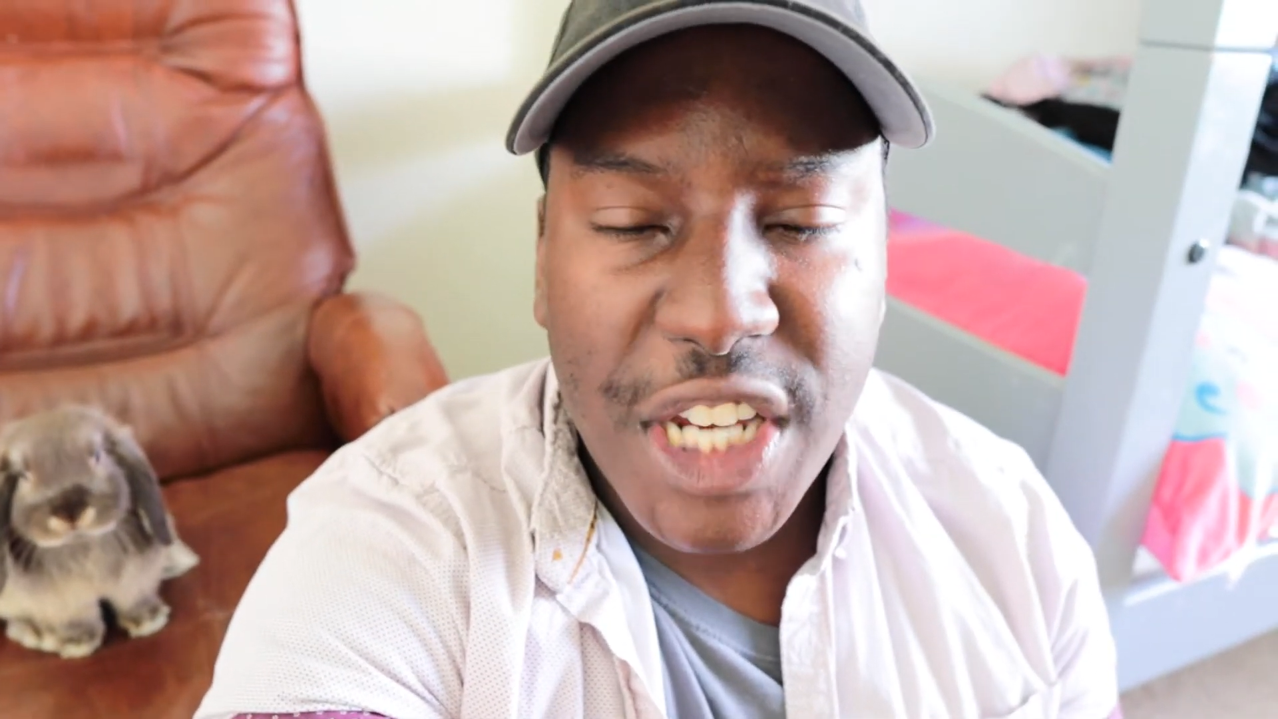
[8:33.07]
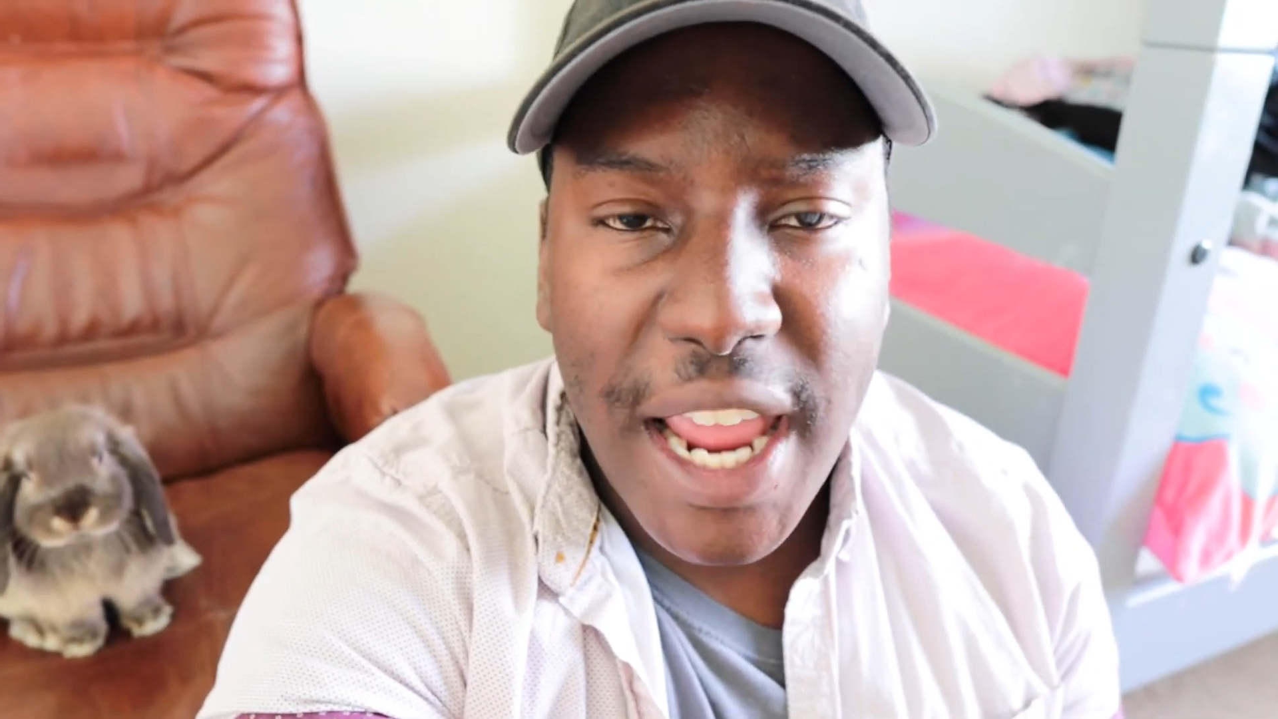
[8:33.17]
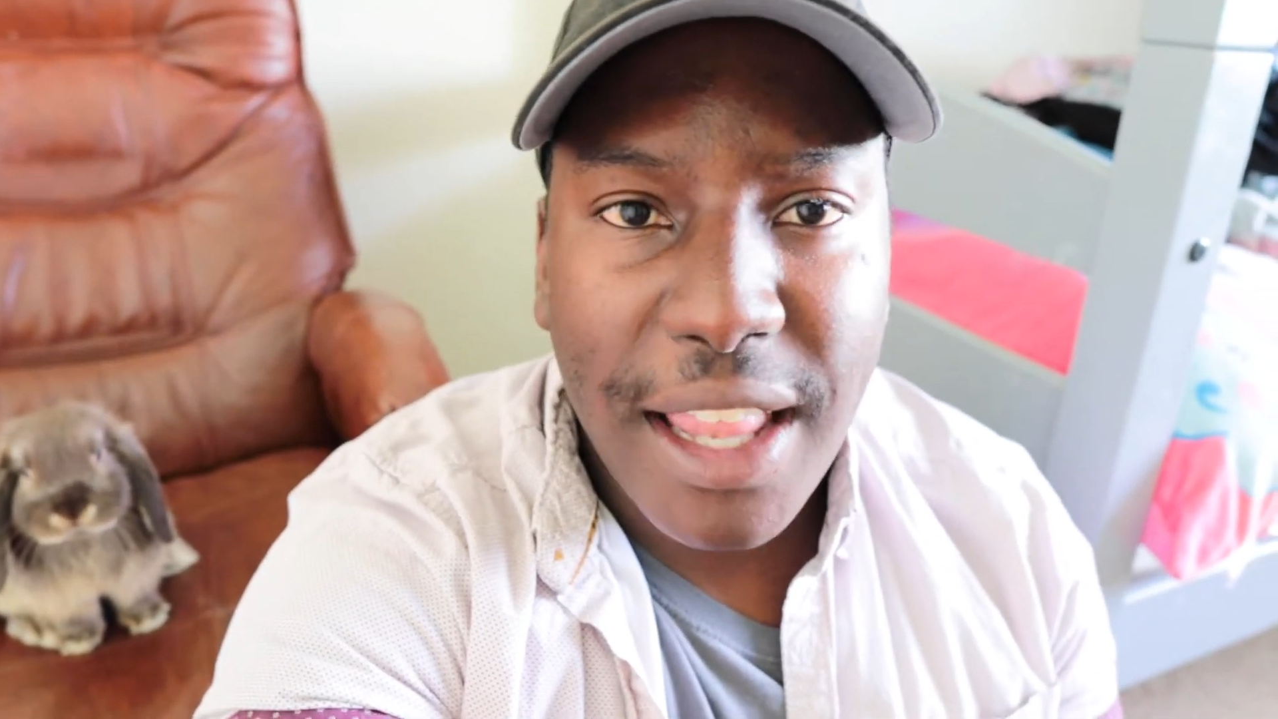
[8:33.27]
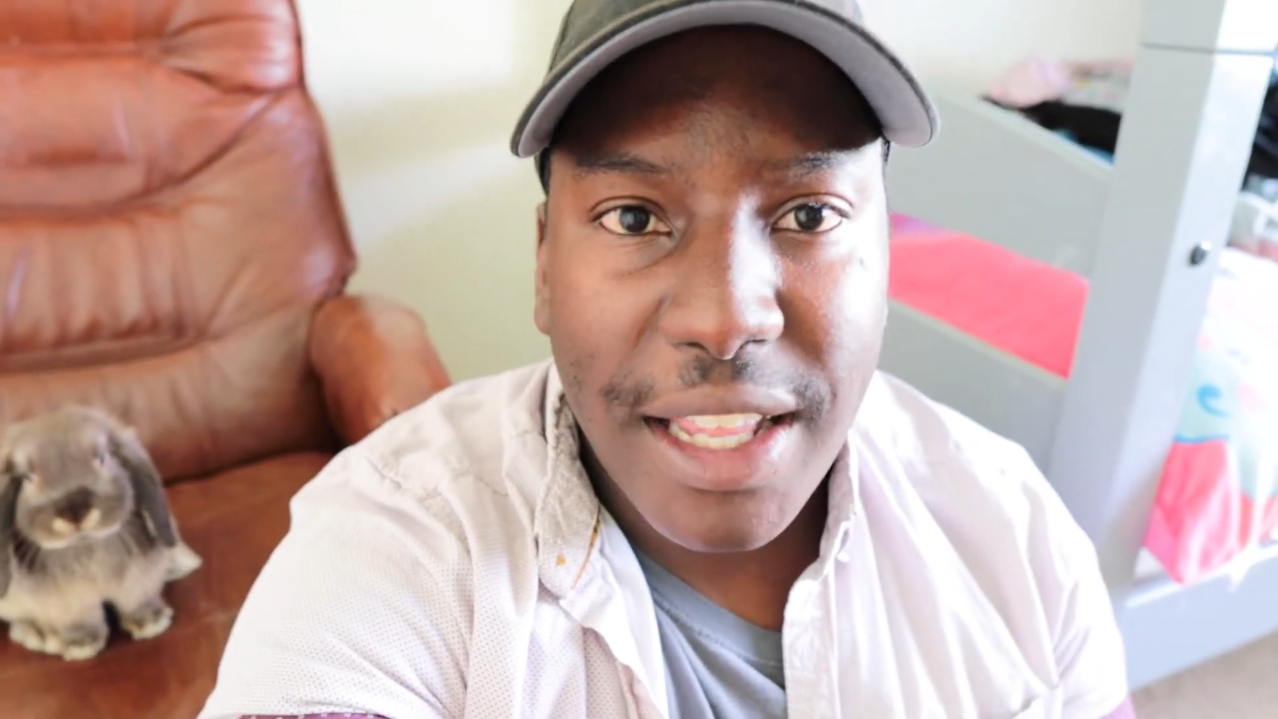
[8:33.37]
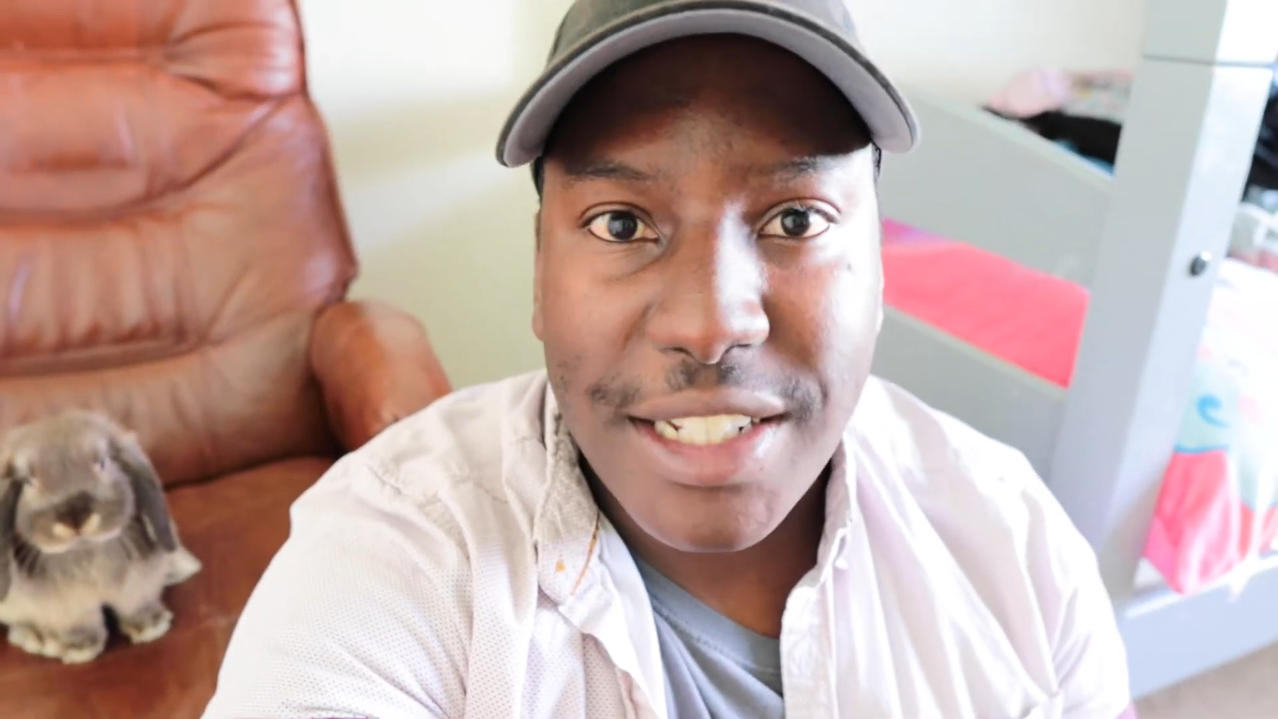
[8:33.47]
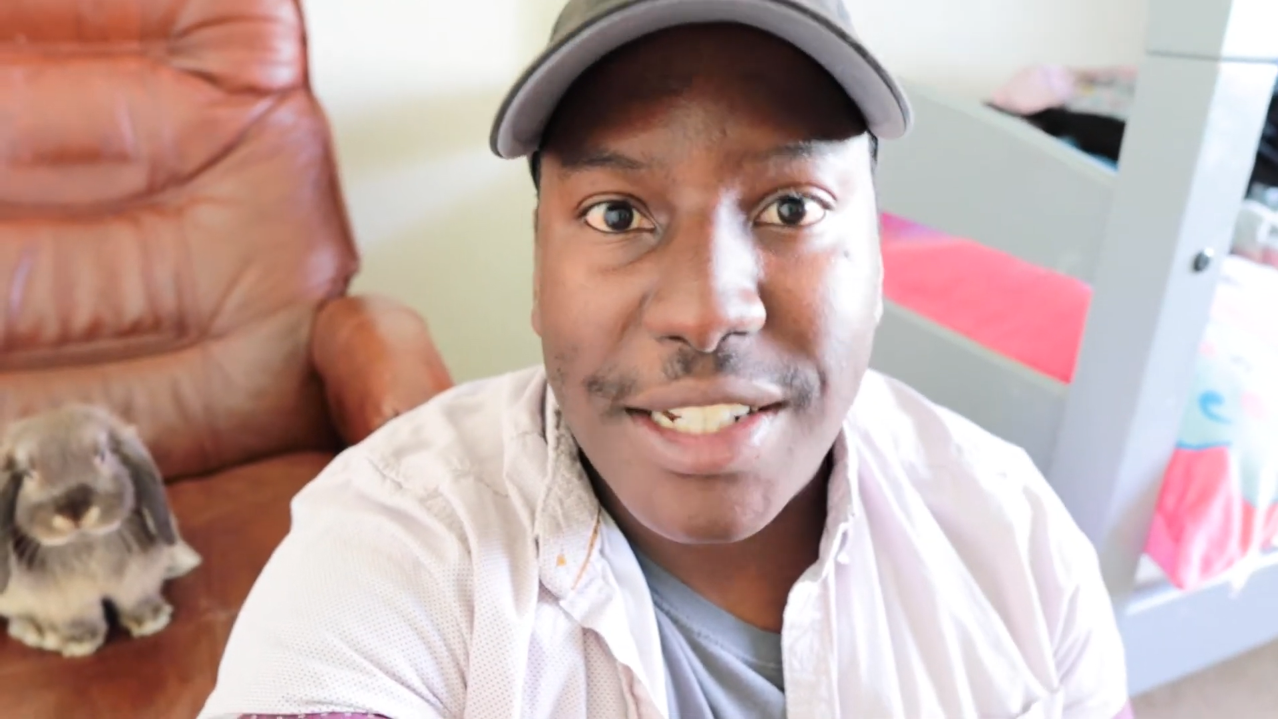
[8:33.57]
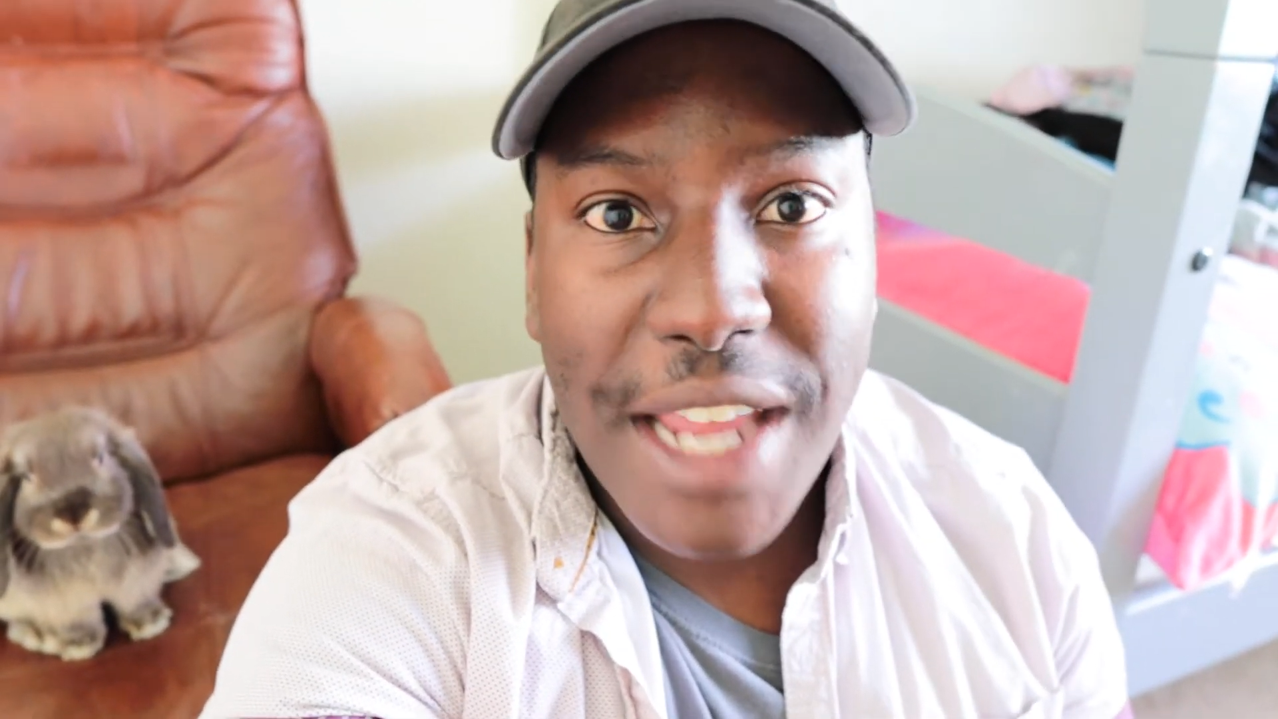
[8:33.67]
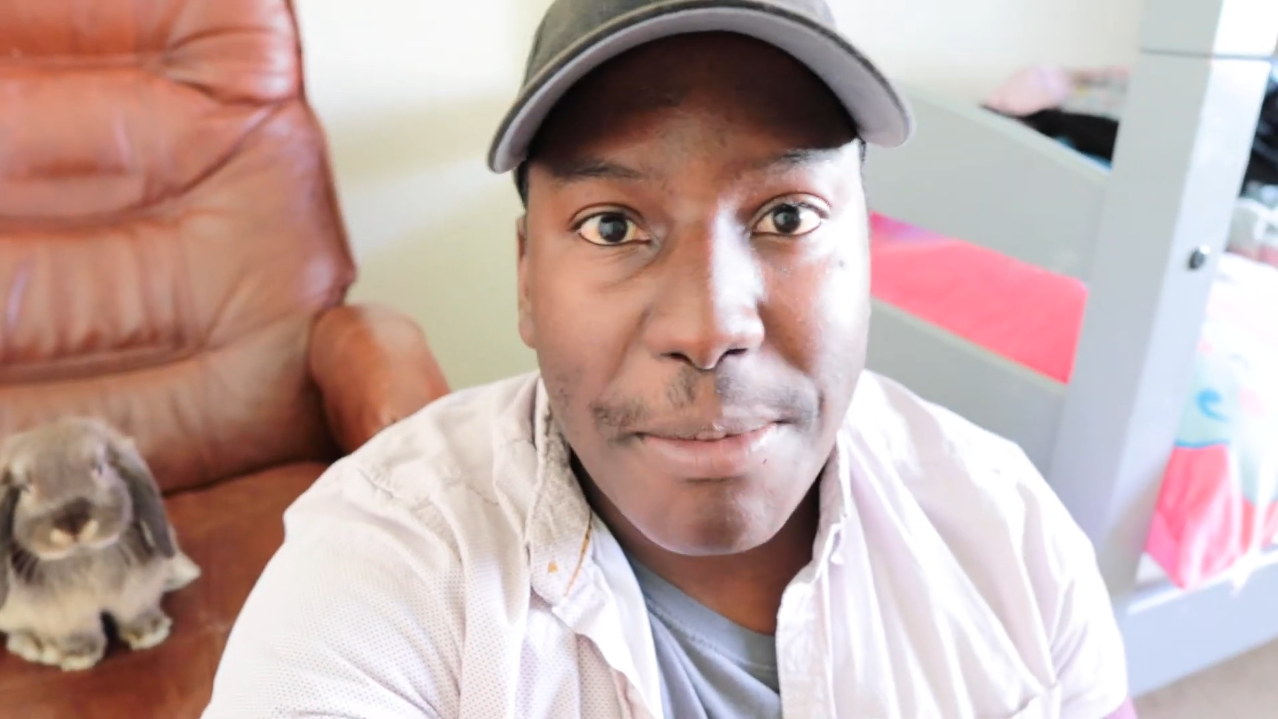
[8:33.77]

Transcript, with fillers: challenge.